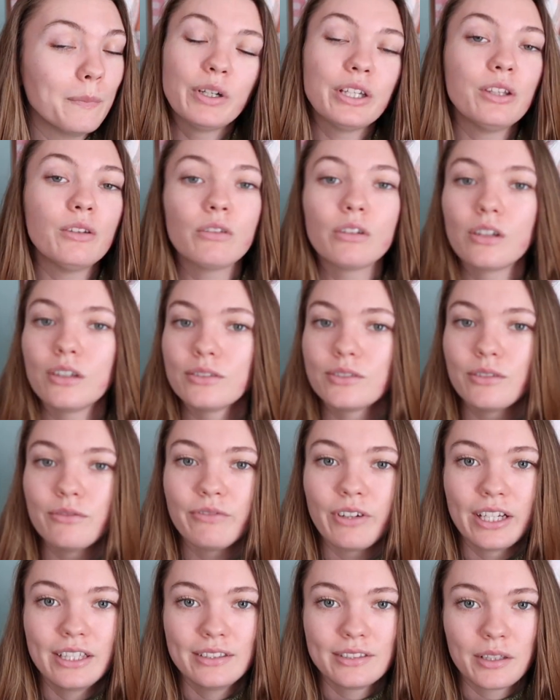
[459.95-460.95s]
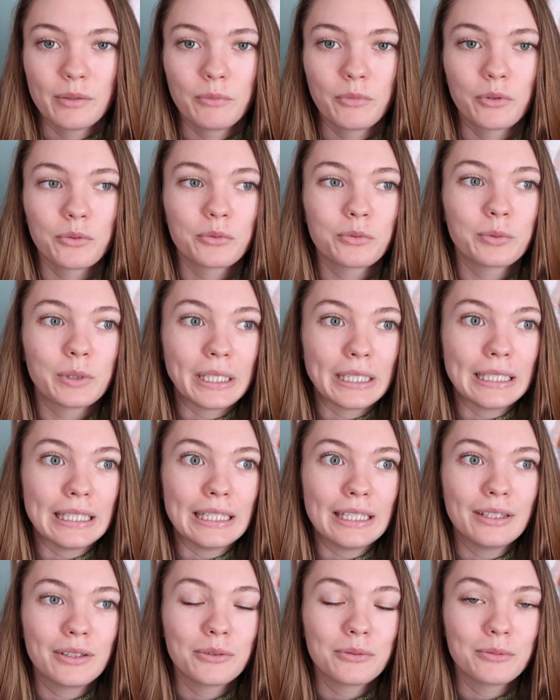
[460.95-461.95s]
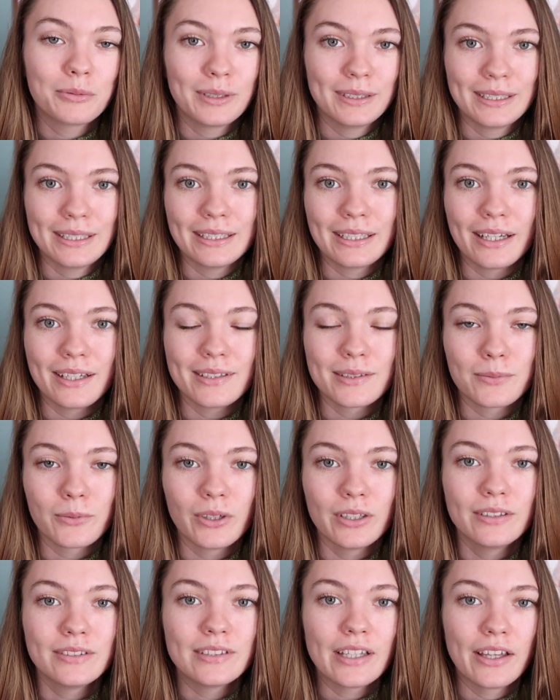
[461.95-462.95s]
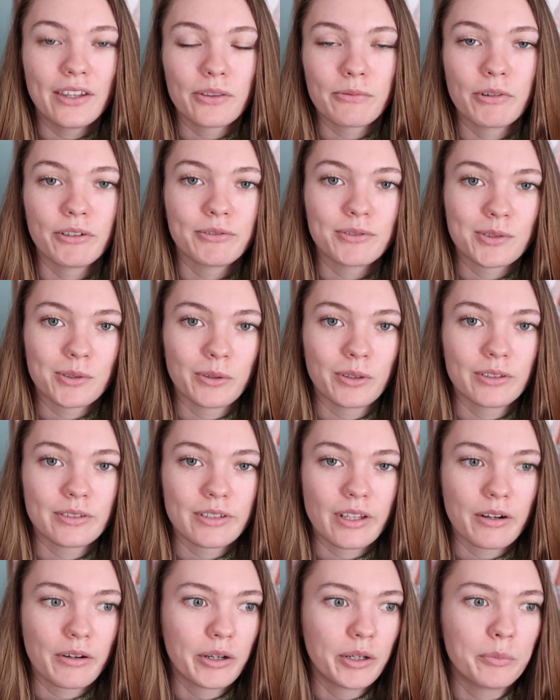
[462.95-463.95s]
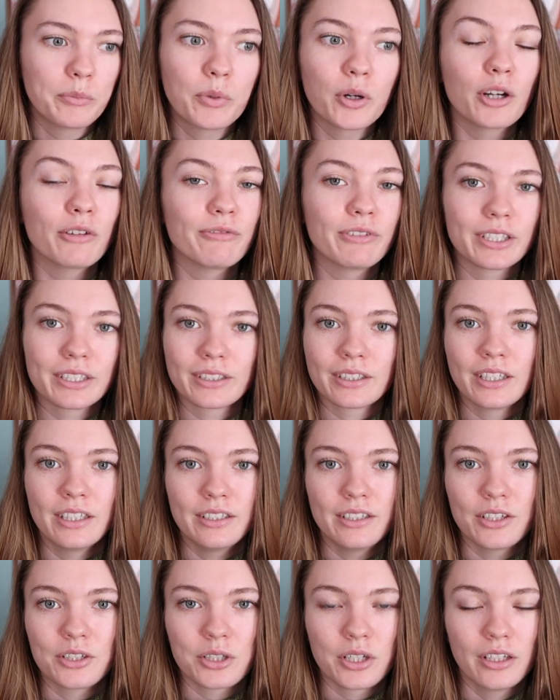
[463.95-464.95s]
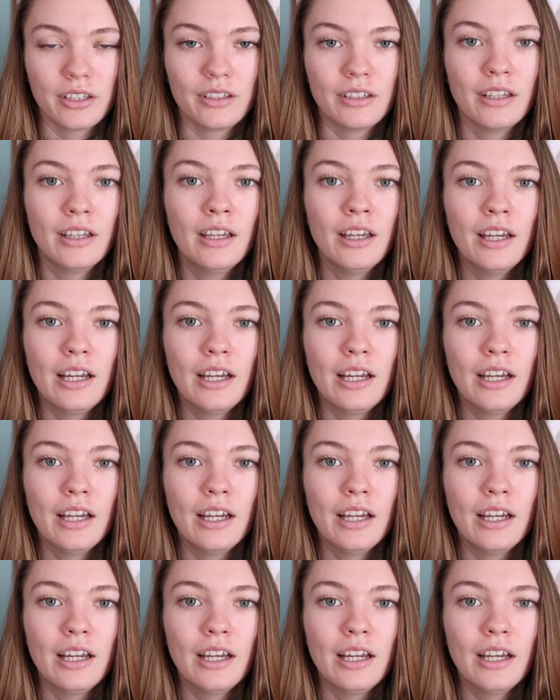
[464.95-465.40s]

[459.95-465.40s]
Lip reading: But you can also find some really nice ones at thrift stores that are in perfect condition,